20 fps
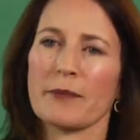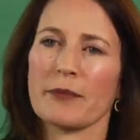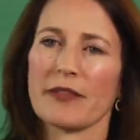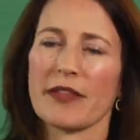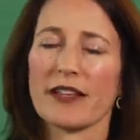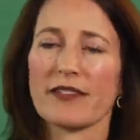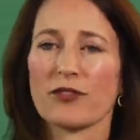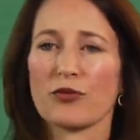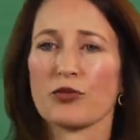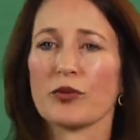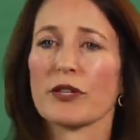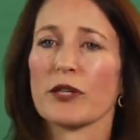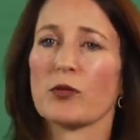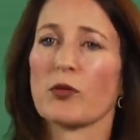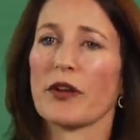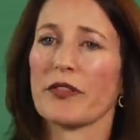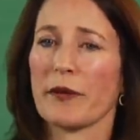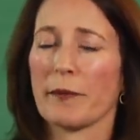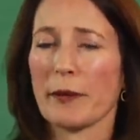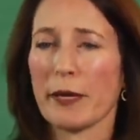That's really
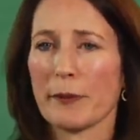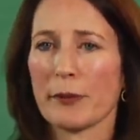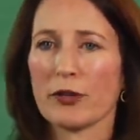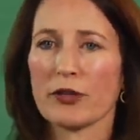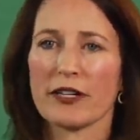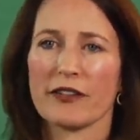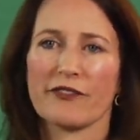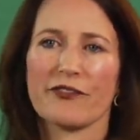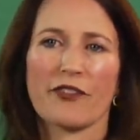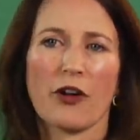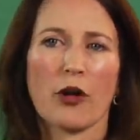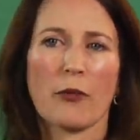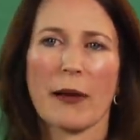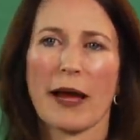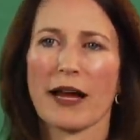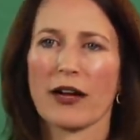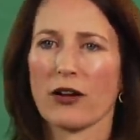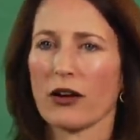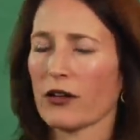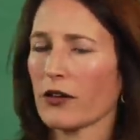one that people can fall
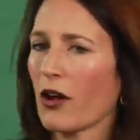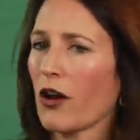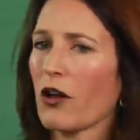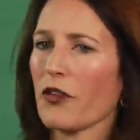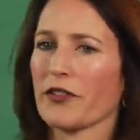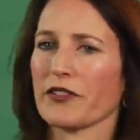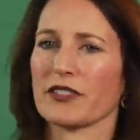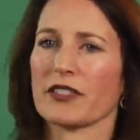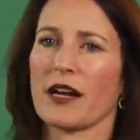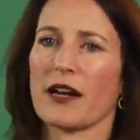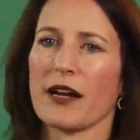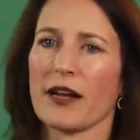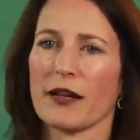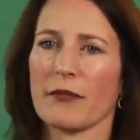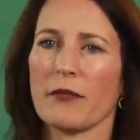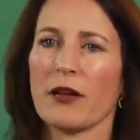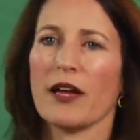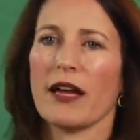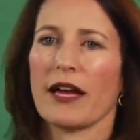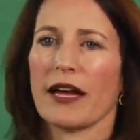back on all the time.